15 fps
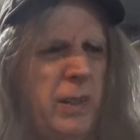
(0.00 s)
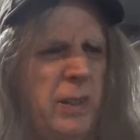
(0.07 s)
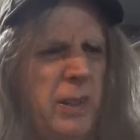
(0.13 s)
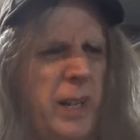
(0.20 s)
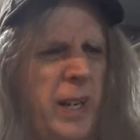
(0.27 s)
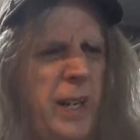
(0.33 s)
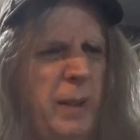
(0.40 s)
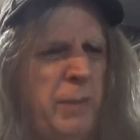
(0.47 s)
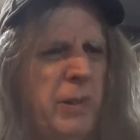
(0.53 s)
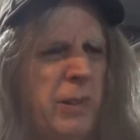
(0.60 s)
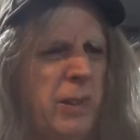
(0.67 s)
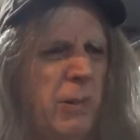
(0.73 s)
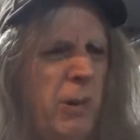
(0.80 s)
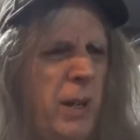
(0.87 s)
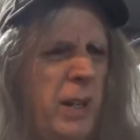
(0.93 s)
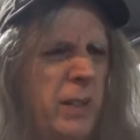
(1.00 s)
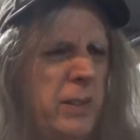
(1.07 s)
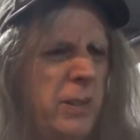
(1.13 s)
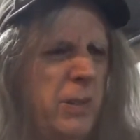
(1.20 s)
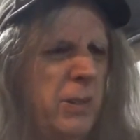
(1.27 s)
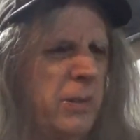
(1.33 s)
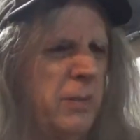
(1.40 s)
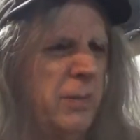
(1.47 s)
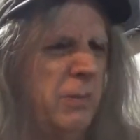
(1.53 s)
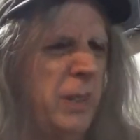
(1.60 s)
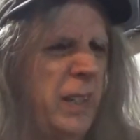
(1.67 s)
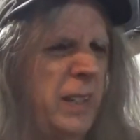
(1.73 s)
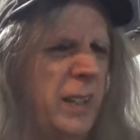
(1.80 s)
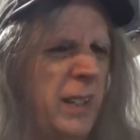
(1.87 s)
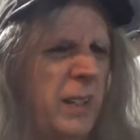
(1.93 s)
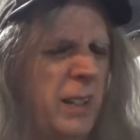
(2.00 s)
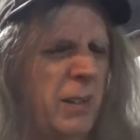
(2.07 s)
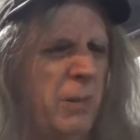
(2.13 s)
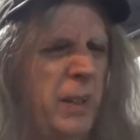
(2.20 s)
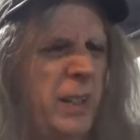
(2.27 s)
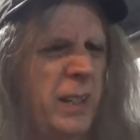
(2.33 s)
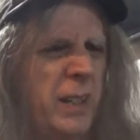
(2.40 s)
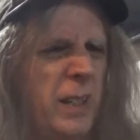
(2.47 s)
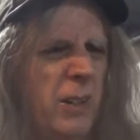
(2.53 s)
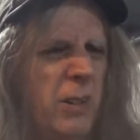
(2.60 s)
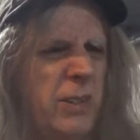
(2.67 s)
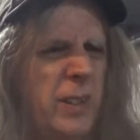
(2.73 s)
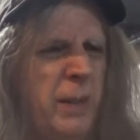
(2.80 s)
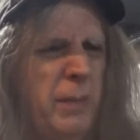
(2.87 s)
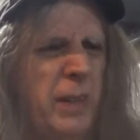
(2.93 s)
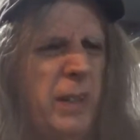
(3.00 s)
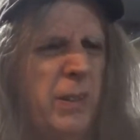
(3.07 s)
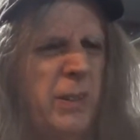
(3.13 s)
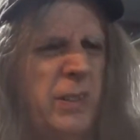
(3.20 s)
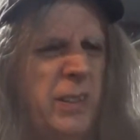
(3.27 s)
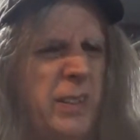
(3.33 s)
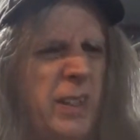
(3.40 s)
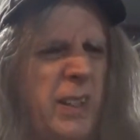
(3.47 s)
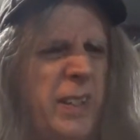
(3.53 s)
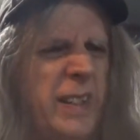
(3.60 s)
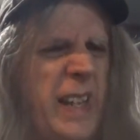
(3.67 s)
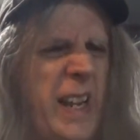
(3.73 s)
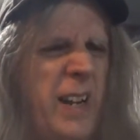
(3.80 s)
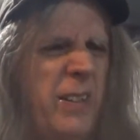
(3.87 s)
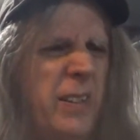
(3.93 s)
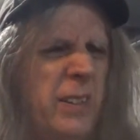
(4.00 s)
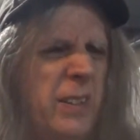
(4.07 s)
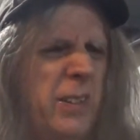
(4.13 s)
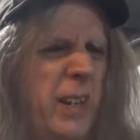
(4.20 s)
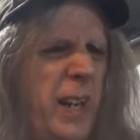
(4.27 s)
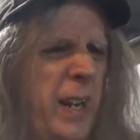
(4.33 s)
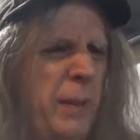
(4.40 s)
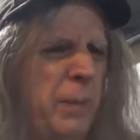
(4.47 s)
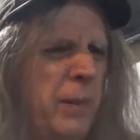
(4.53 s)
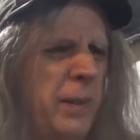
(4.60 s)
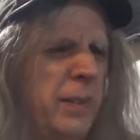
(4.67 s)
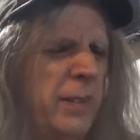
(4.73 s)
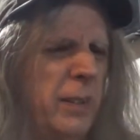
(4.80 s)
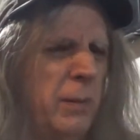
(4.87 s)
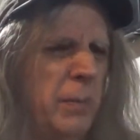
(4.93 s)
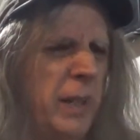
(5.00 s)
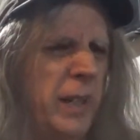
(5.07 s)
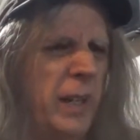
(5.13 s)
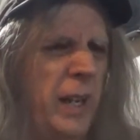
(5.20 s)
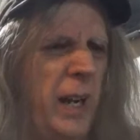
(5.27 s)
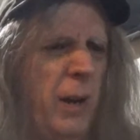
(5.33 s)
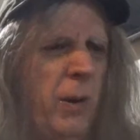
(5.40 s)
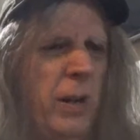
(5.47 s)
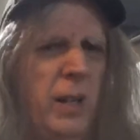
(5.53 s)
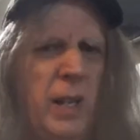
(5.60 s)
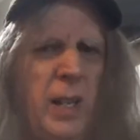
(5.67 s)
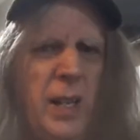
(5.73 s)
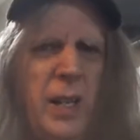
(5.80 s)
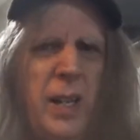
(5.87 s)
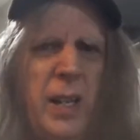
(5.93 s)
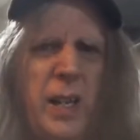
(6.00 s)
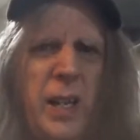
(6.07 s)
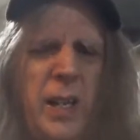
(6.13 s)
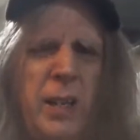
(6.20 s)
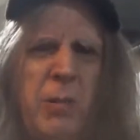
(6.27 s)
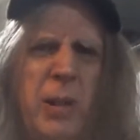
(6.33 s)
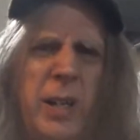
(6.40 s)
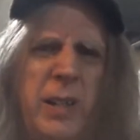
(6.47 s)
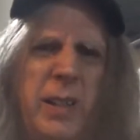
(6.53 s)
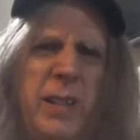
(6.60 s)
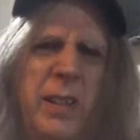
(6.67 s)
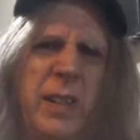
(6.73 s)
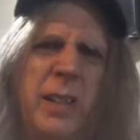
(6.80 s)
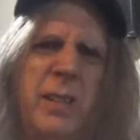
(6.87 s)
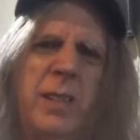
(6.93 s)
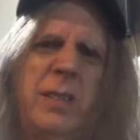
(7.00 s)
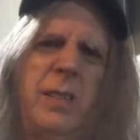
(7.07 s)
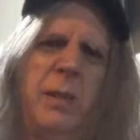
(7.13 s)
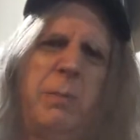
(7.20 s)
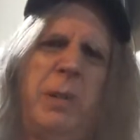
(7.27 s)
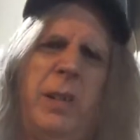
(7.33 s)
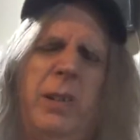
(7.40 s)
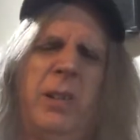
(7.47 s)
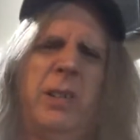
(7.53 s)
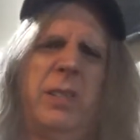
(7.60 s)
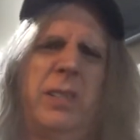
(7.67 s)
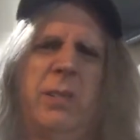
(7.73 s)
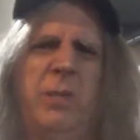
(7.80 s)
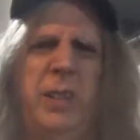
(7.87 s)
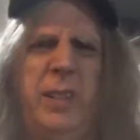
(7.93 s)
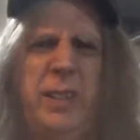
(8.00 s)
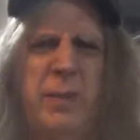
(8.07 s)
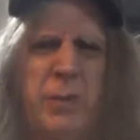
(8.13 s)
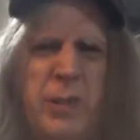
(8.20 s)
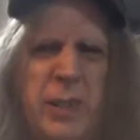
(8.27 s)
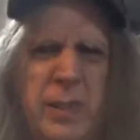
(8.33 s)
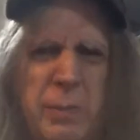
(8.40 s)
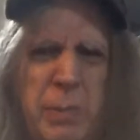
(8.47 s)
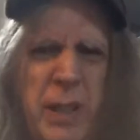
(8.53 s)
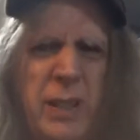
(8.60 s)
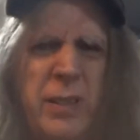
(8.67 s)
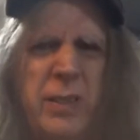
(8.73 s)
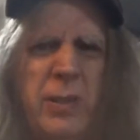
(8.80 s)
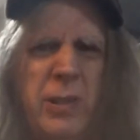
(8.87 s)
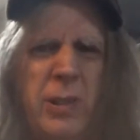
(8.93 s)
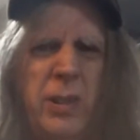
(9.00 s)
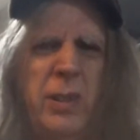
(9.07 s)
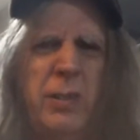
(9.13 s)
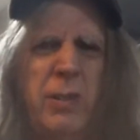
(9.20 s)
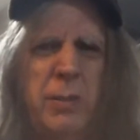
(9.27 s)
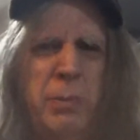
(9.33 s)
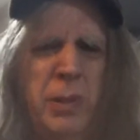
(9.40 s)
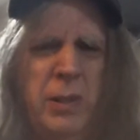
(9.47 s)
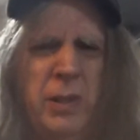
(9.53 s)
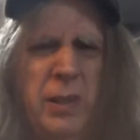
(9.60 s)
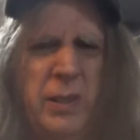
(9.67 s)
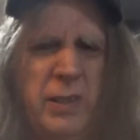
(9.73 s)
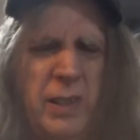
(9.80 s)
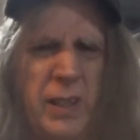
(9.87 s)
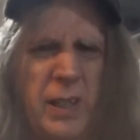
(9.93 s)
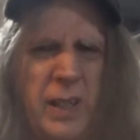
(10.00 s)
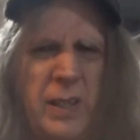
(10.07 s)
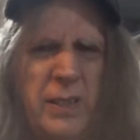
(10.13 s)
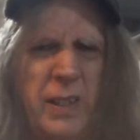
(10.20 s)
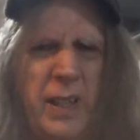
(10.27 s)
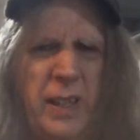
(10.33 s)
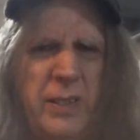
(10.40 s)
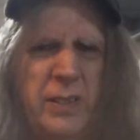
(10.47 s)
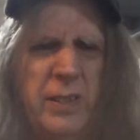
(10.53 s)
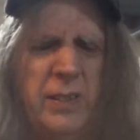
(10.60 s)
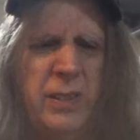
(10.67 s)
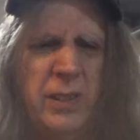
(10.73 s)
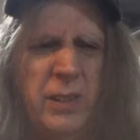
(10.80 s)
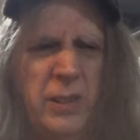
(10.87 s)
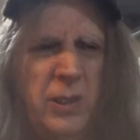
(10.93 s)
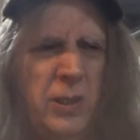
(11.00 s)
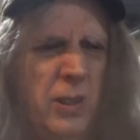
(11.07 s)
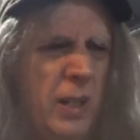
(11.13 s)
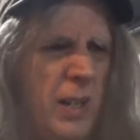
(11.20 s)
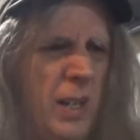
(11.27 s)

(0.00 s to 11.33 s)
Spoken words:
New Hampshire about a week ago or something. I noticed he's gone down in New Hampshire. He's still big in Iowa. Anyway, it appears that the reason for this big surge with Buttigieg has to do